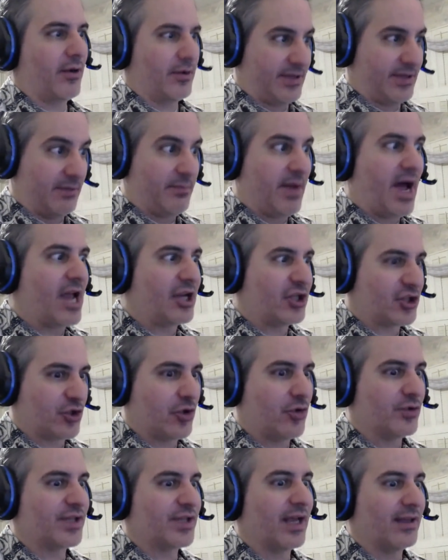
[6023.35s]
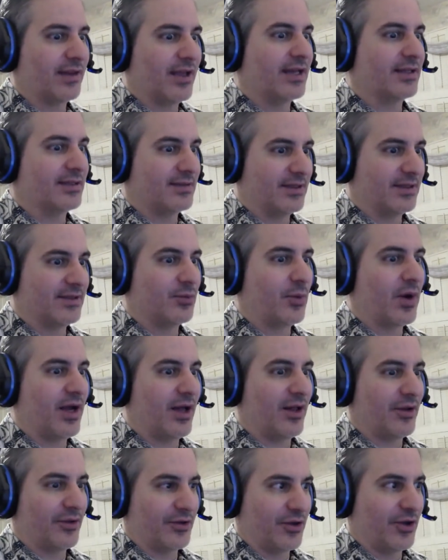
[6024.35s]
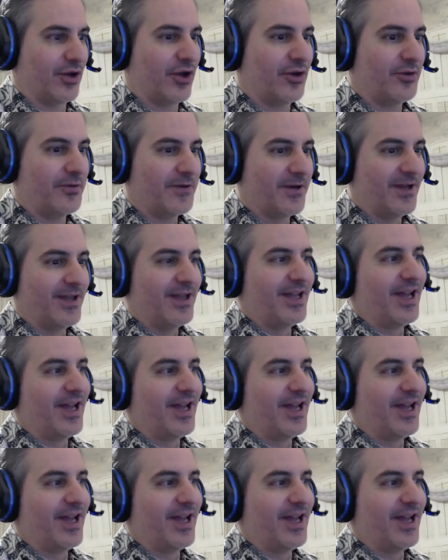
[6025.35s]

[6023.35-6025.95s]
Did my shows I liked did well, you know?